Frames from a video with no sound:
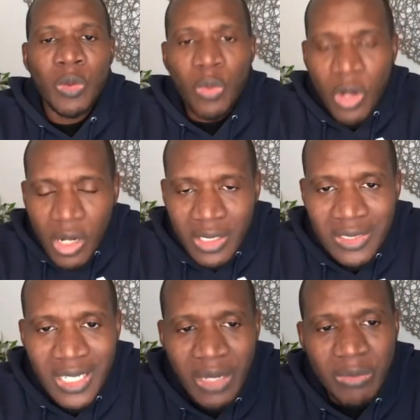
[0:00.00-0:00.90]

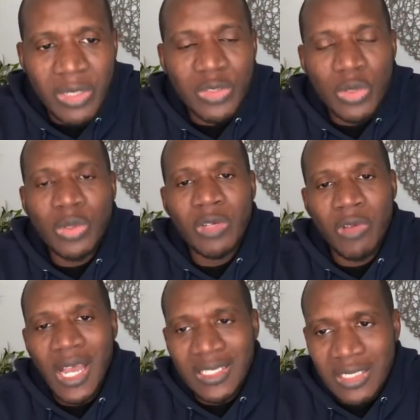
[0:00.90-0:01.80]
Words can be so
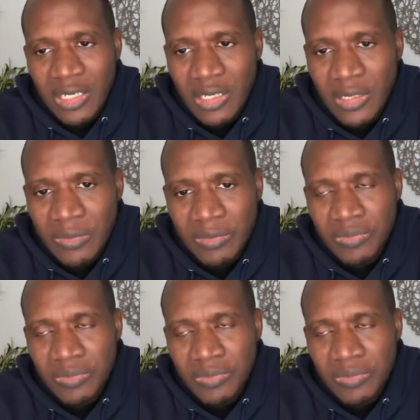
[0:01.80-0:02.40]
devastating.